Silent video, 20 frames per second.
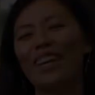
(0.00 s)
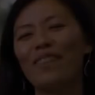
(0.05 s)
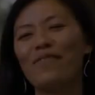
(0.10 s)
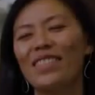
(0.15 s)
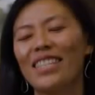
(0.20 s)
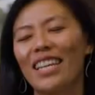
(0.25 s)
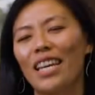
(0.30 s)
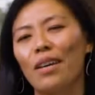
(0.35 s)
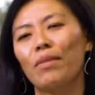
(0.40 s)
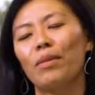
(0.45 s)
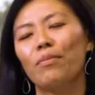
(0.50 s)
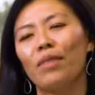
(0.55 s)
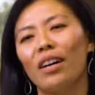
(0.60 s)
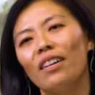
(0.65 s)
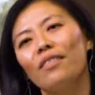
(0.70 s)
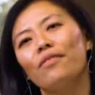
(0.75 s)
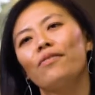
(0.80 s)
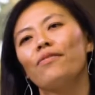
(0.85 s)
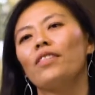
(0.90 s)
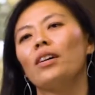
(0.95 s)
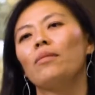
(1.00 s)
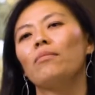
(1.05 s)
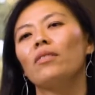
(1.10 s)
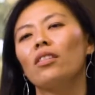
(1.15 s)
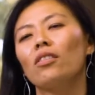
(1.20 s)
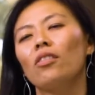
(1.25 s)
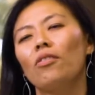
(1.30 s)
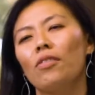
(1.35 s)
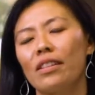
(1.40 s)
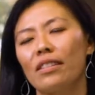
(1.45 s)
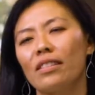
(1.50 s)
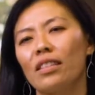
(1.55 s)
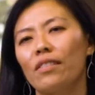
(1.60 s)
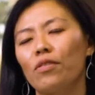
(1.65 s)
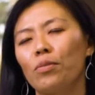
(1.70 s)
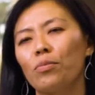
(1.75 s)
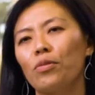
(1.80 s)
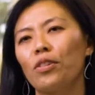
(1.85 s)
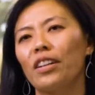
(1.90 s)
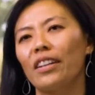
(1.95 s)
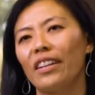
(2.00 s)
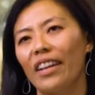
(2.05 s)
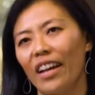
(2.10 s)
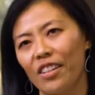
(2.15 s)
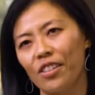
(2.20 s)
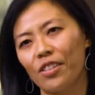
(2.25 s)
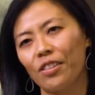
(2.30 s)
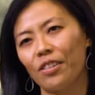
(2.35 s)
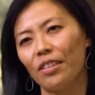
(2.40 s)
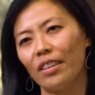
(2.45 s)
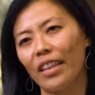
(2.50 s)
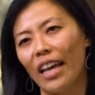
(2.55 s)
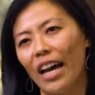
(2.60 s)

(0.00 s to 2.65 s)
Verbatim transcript: I am Tammy Ma from the Lawrence Livermore National